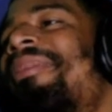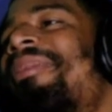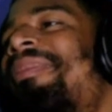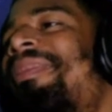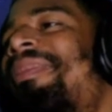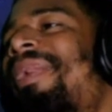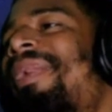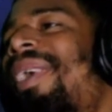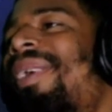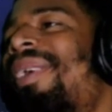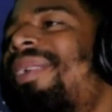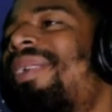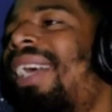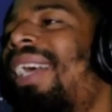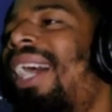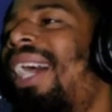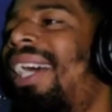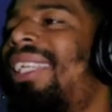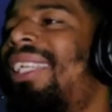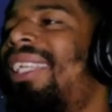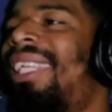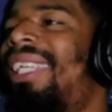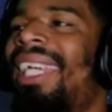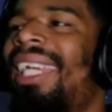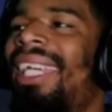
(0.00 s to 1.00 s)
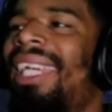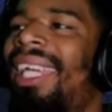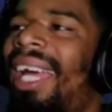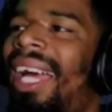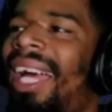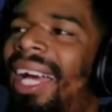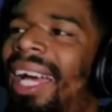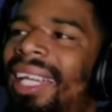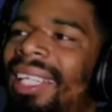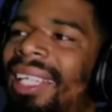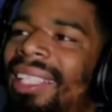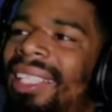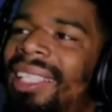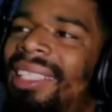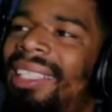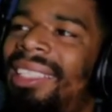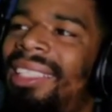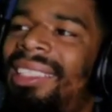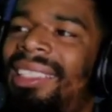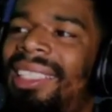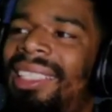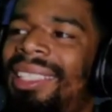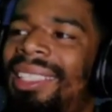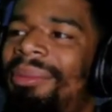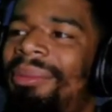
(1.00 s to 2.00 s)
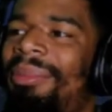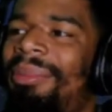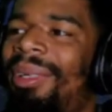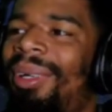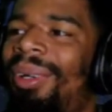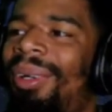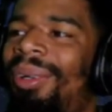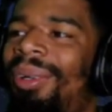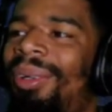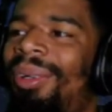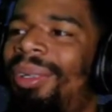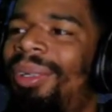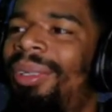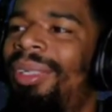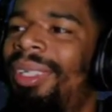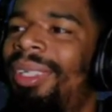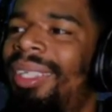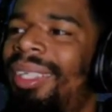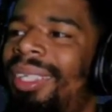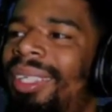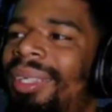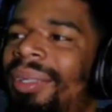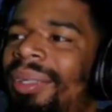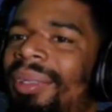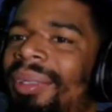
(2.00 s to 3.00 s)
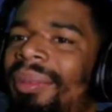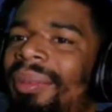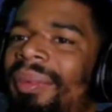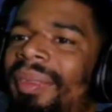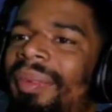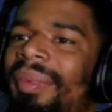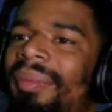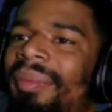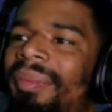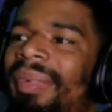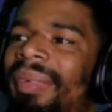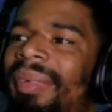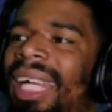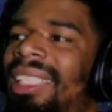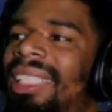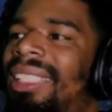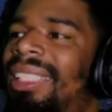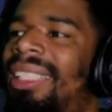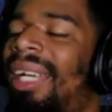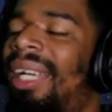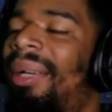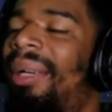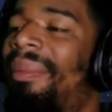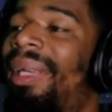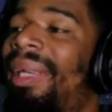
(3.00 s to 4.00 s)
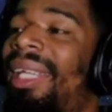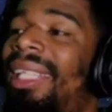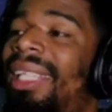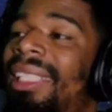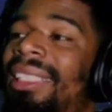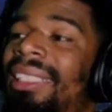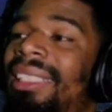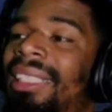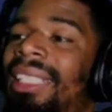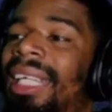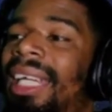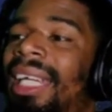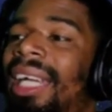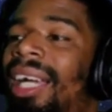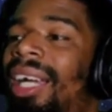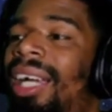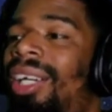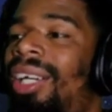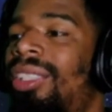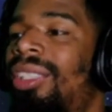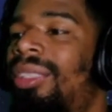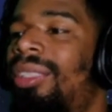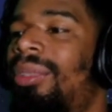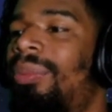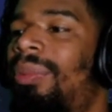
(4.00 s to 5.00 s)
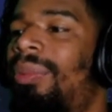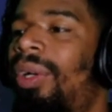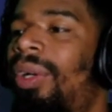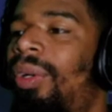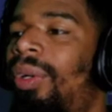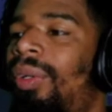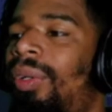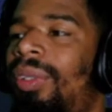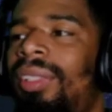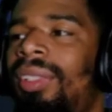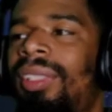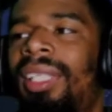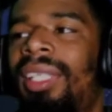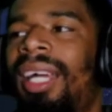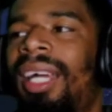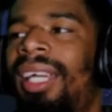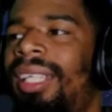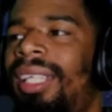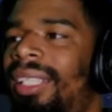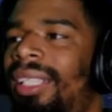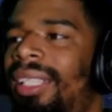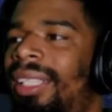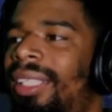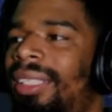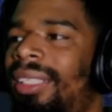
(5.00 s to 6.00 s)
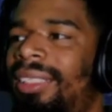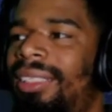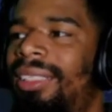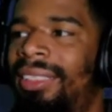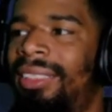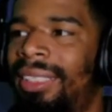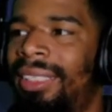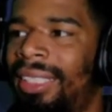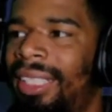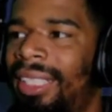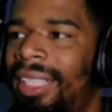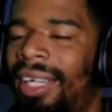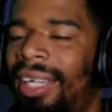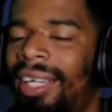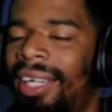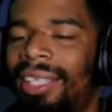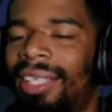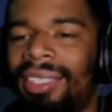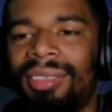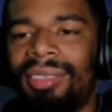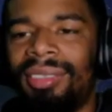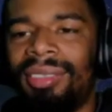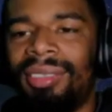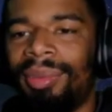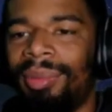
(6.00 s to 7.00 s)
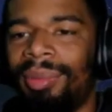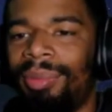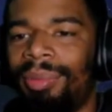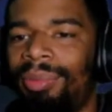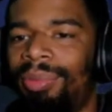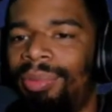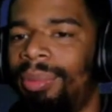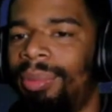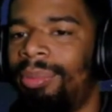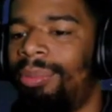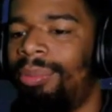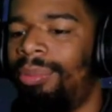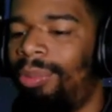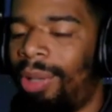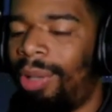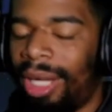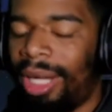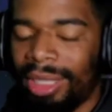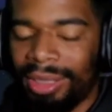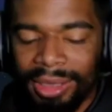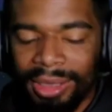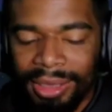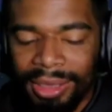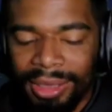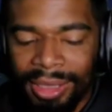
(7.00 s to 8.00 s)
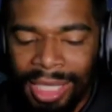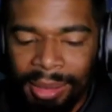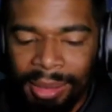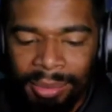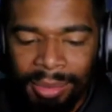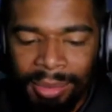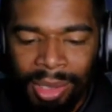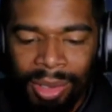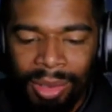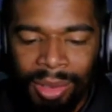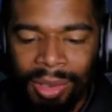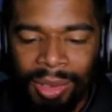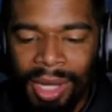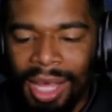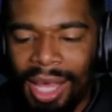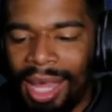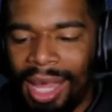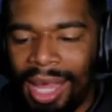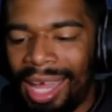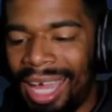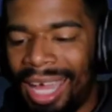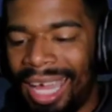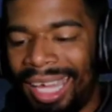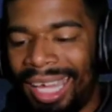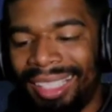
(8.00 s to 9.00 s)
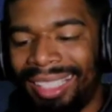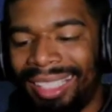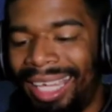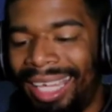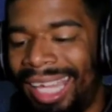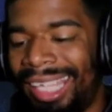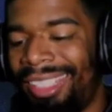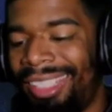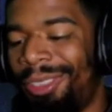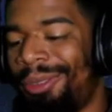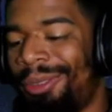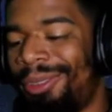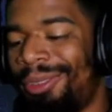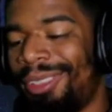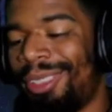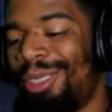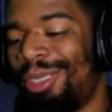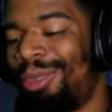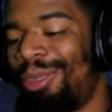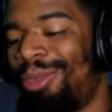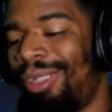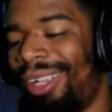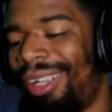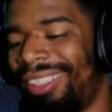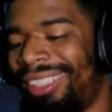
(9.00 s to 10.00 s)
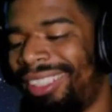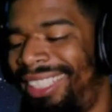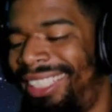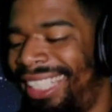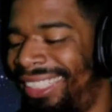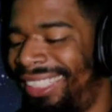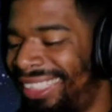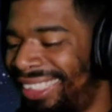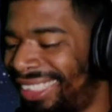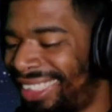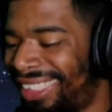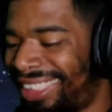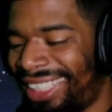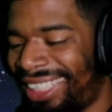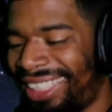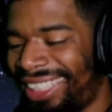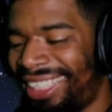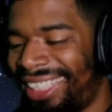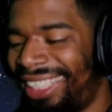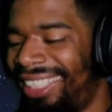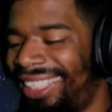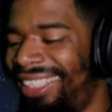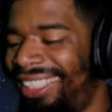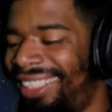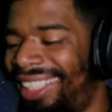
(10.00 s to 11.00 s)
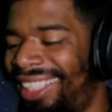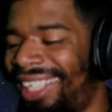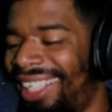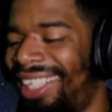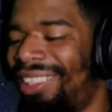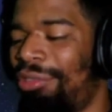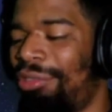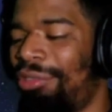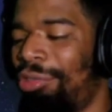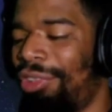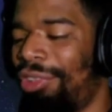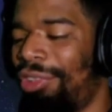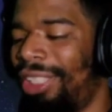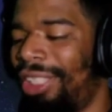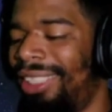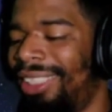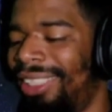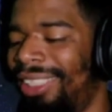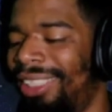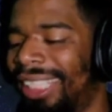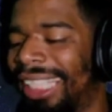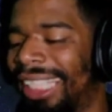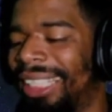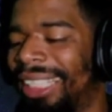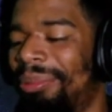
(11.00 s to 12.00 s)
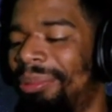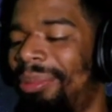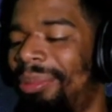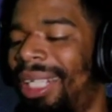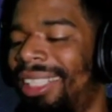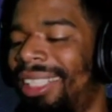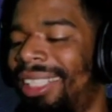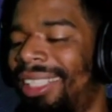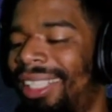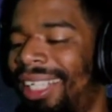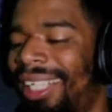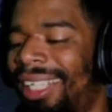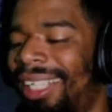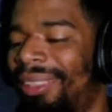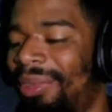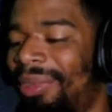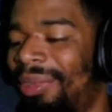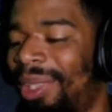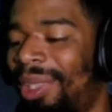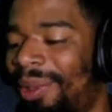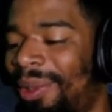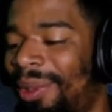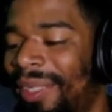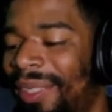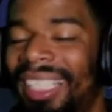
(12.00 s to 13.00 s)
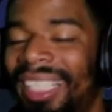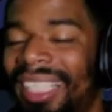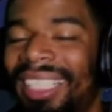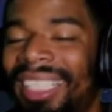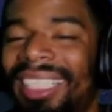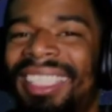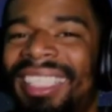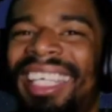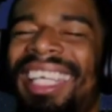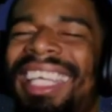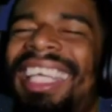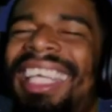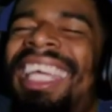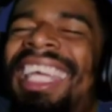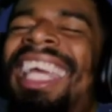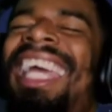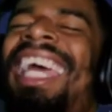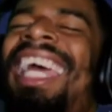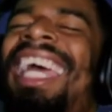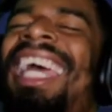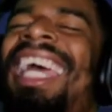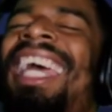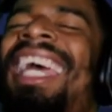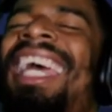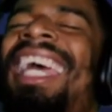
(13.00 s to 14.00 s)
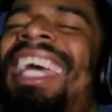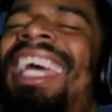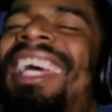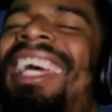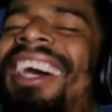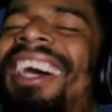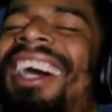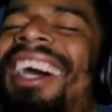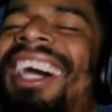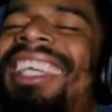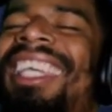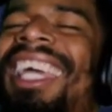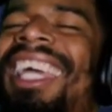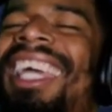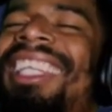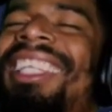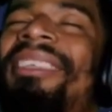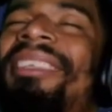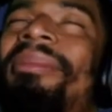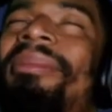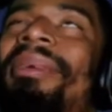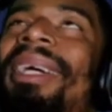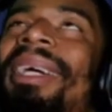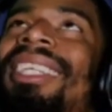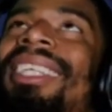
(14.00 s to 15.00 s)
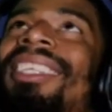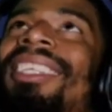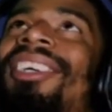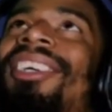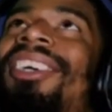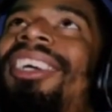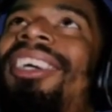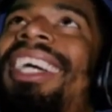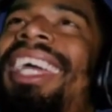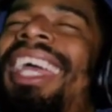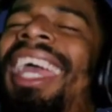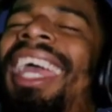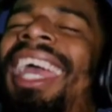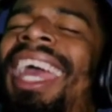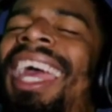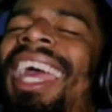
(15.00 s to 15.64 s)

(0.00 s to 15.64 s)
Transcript: Bro, I can't. I legit, bro. My stomach legit hurts, bro. Nah, it legit hurts from watching that, bro. I don't know if I'll see anything funnier in my life, bro. So, I can't even make it up.